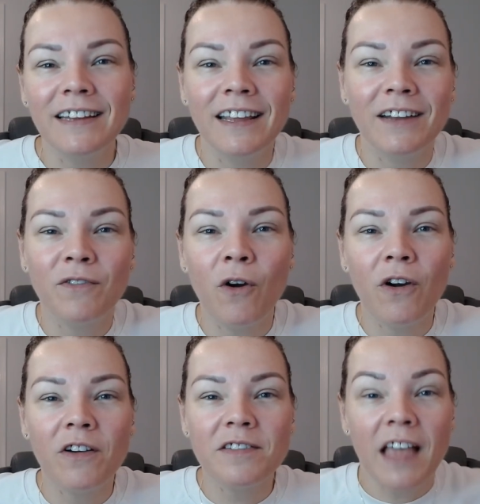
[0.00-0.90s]
And of
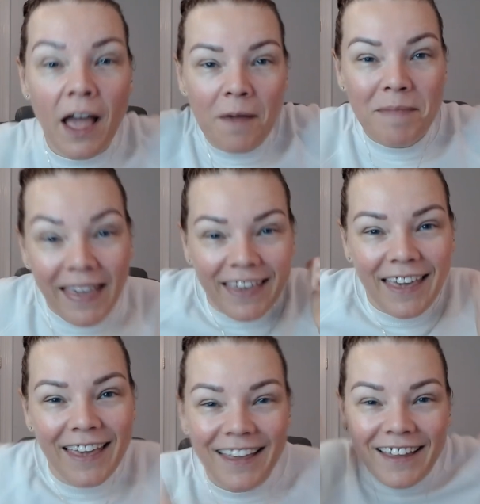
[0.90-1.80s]
course, make
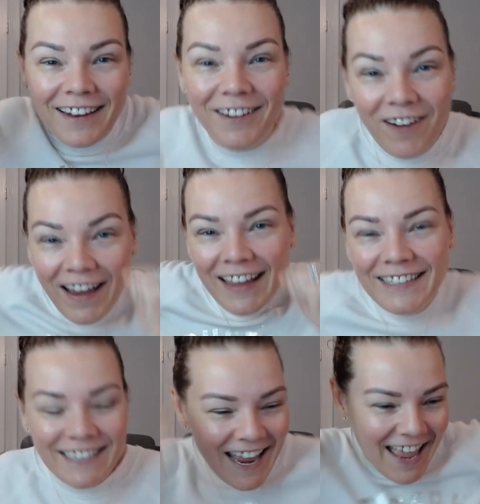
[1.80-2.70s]
it a
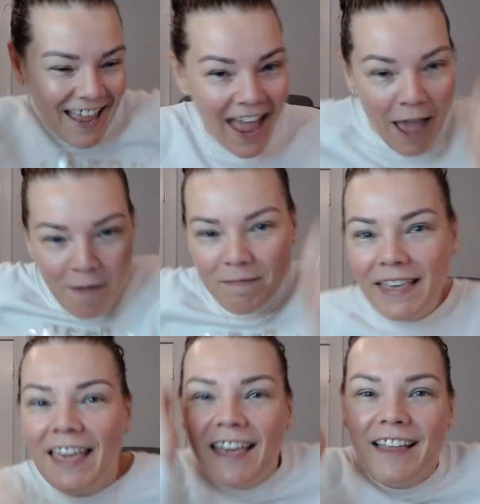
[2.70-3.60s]
great day.
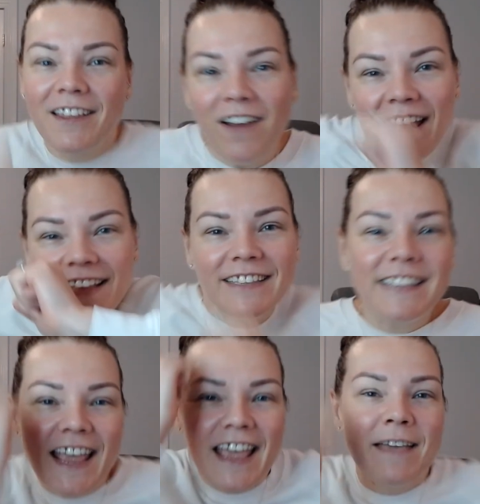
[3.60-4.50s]
Make it a great
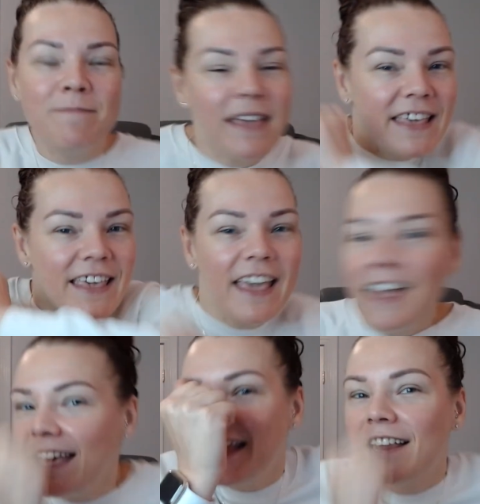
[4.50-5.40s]
day, make
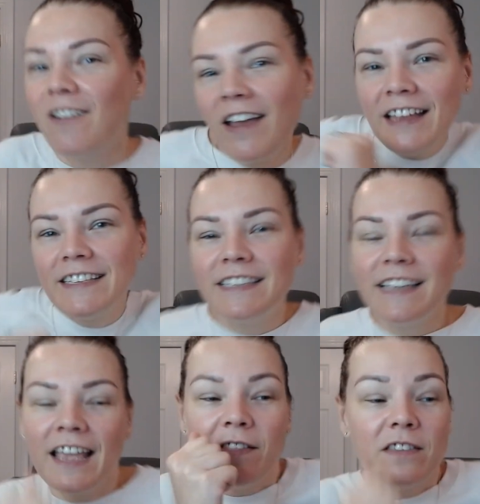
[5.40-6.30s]
it a great
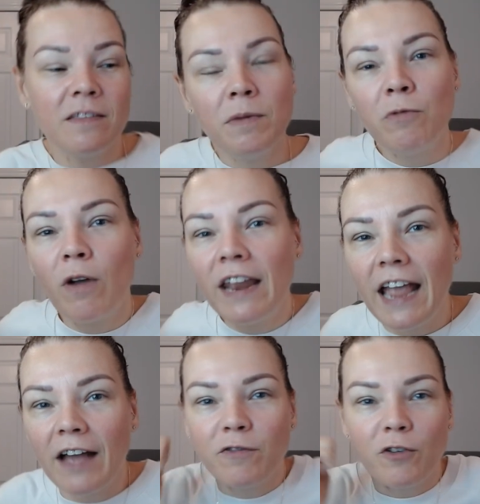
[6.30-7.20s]
day. This is me running
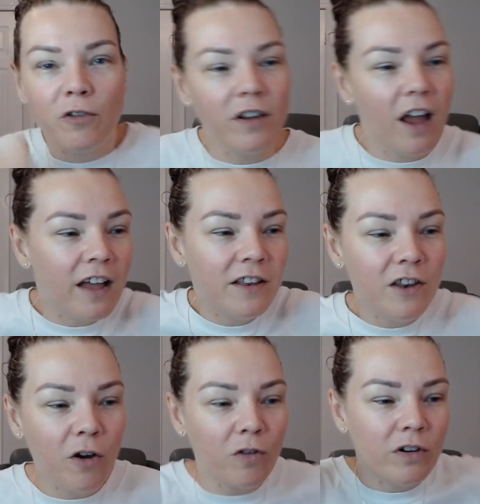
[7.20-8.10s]
after an
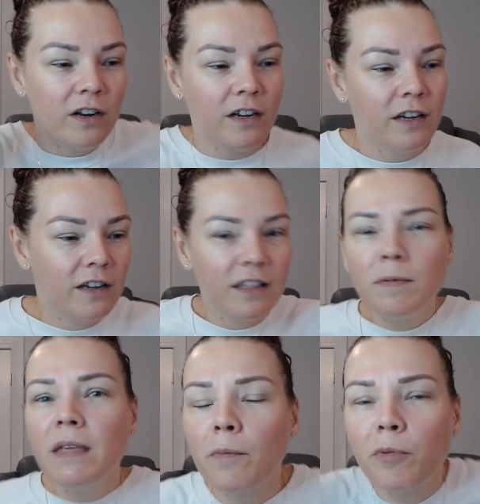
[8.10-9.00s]
unknown. This is
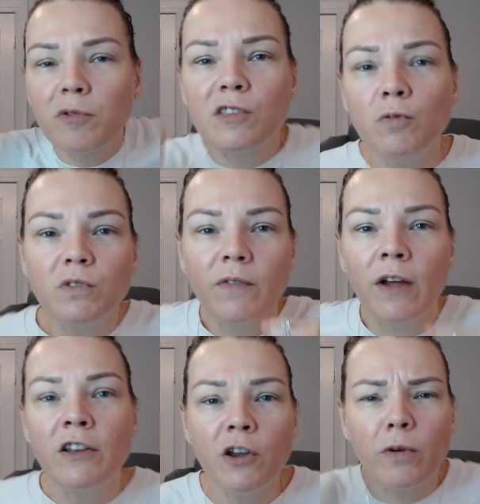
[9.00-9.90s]
me in the pursuit of
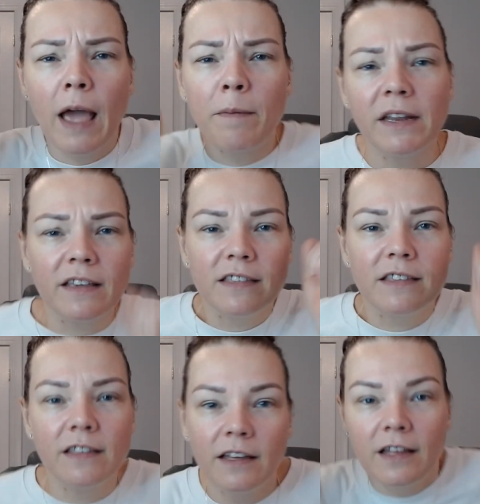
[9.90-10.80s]
unknown
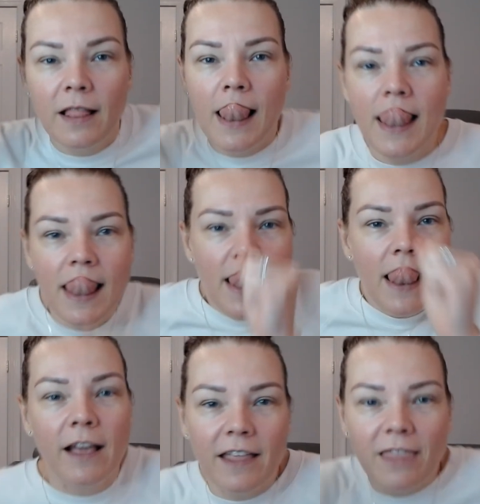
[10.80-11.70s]
happiness.
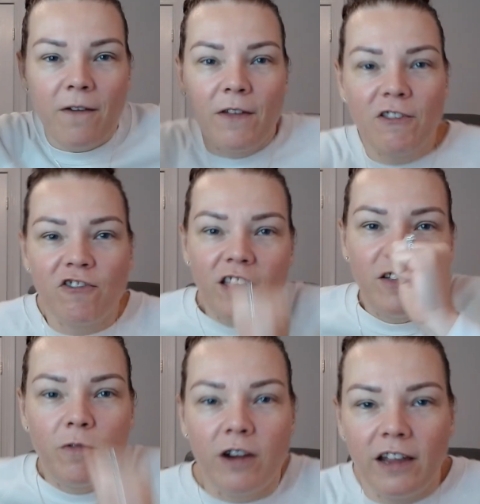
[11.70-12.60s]
I'll get there eventually,
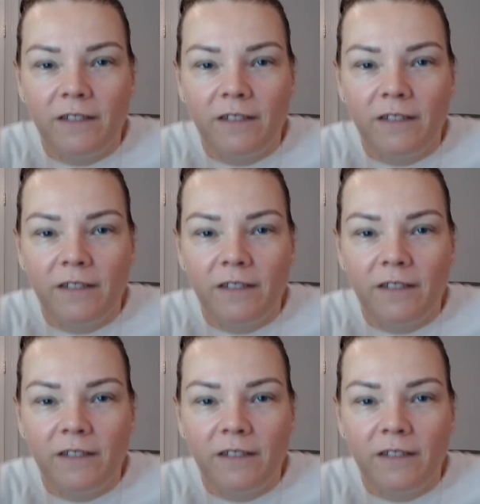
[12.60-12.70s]
don't worry.